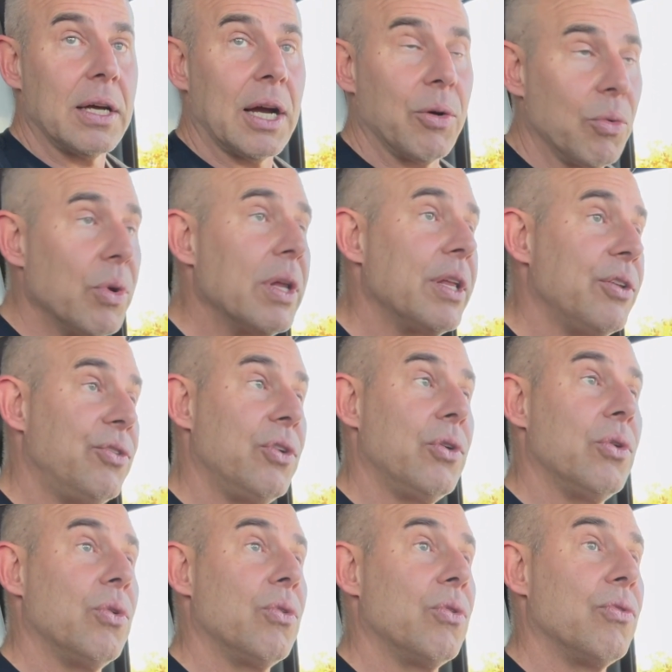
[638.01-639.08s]
I really
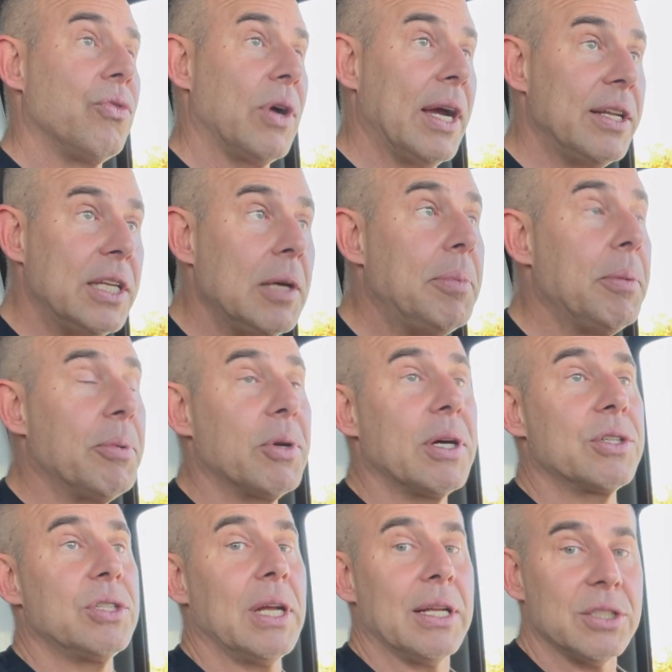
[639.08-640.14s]
do. For ATP
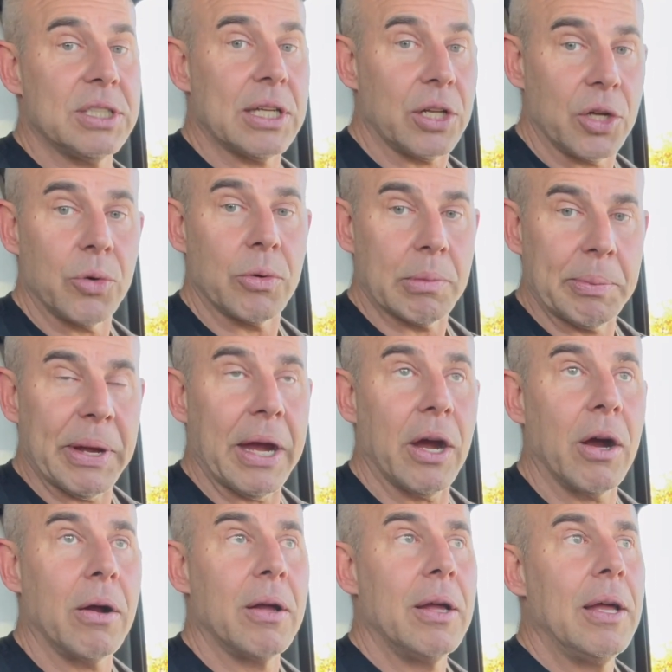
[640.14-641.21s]
production and cellular
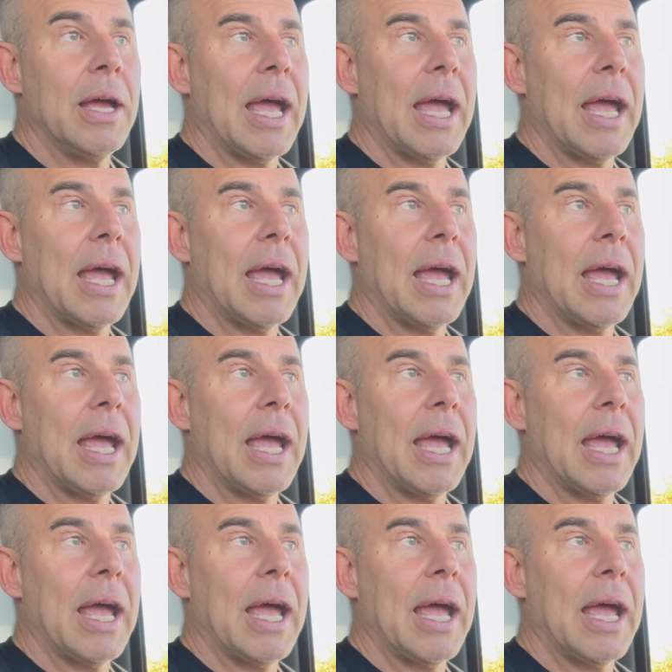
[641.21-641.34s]
repair.